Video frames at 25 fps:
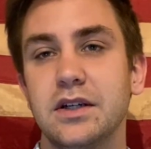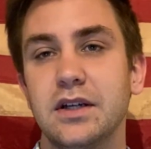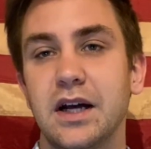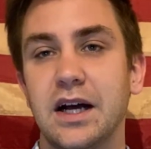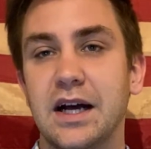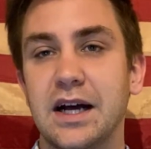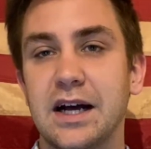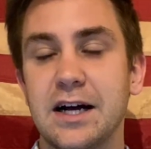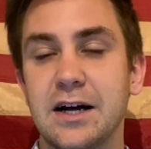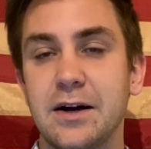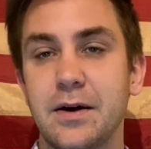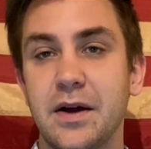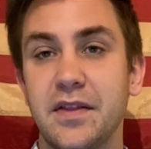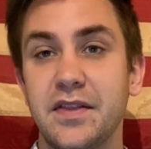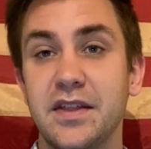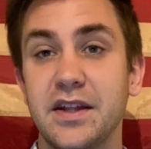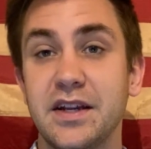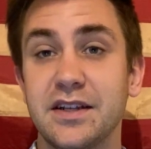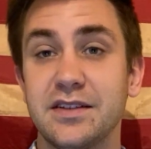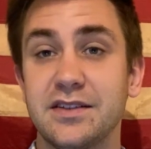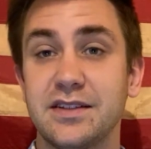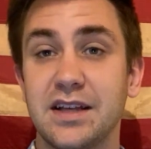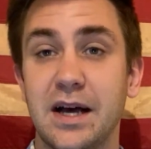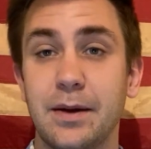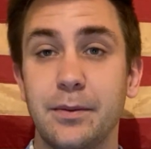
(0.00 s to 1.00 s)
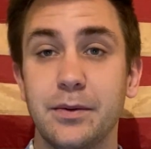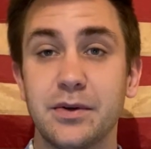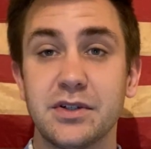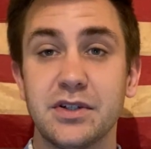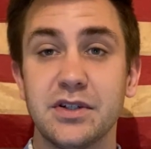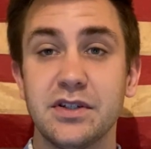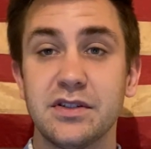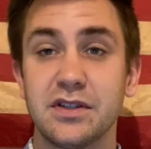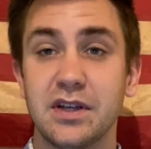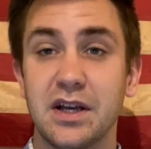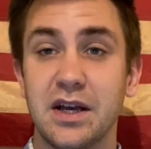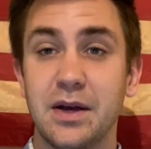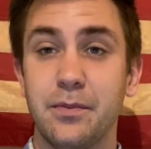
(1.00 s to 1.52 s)
Uh, and then
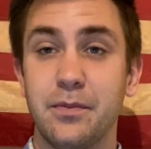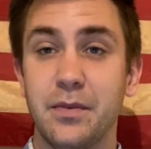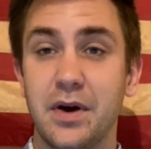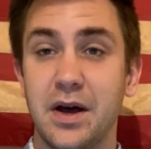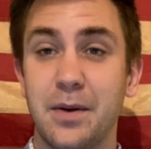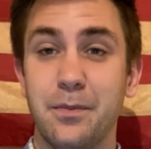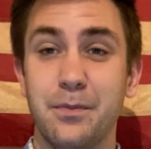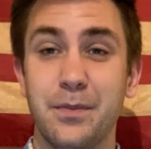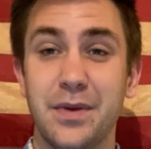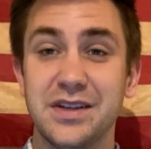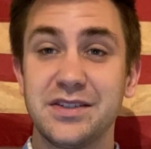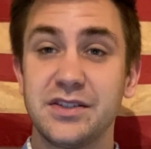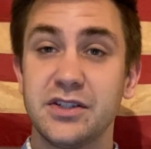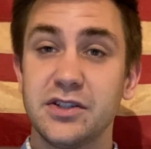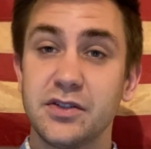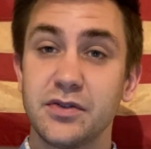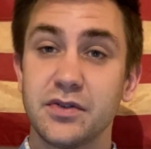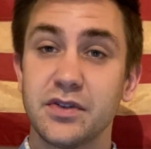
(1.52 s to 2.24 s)
establishes a, a, message